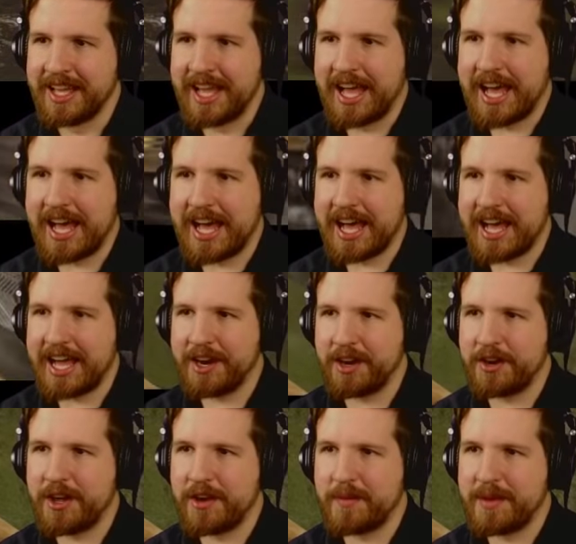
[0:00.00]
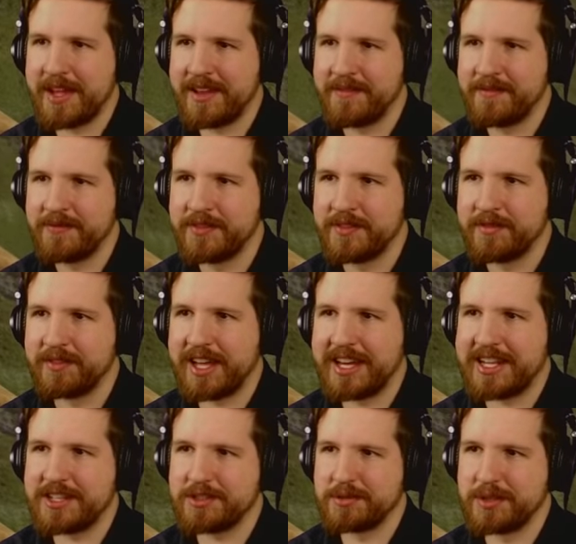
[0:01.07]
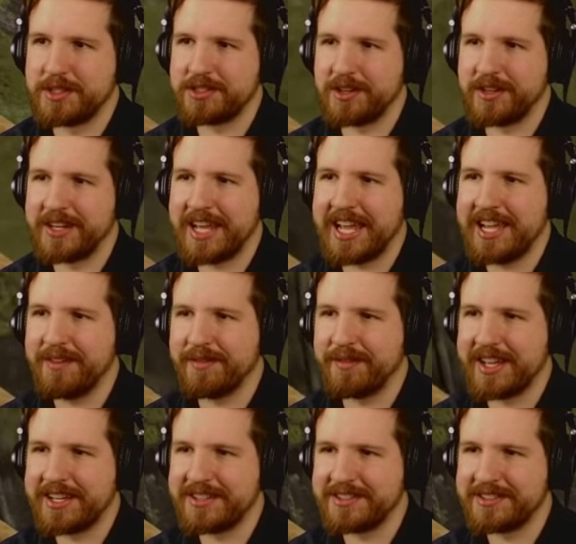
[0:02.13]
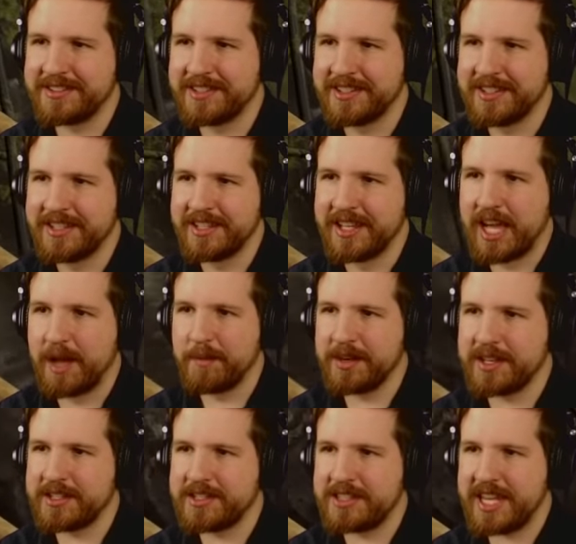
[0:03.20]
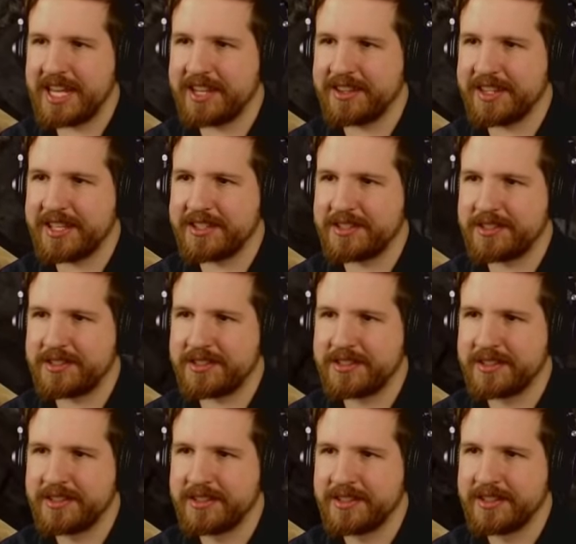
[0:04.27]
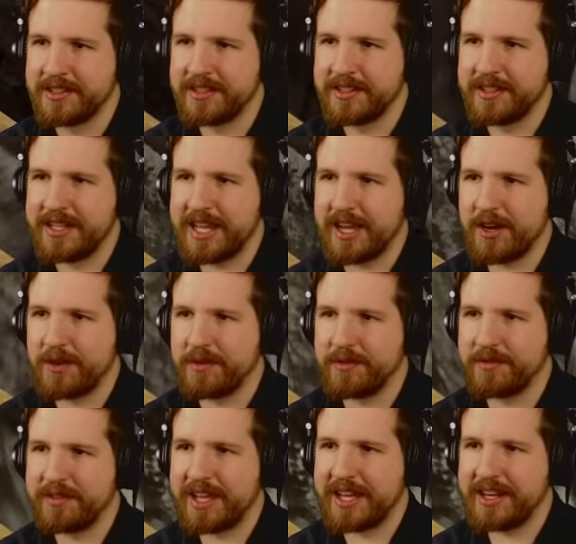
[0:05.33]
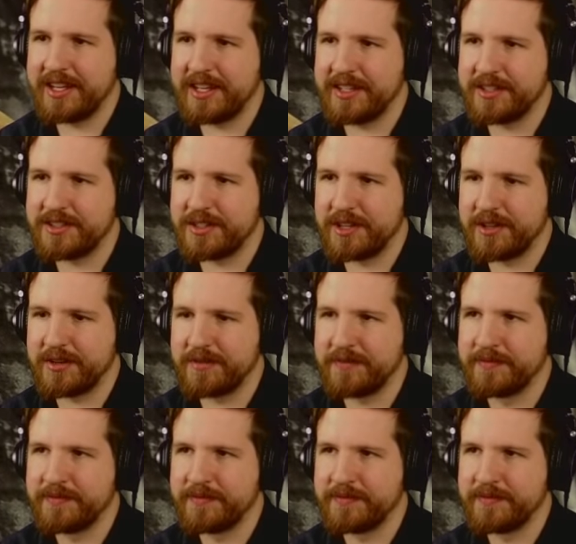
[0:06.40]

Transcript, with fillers: Uh, I don't know, man. Vladdy is really starting to hate vents. I'm gonna take this now, Vladdy, so.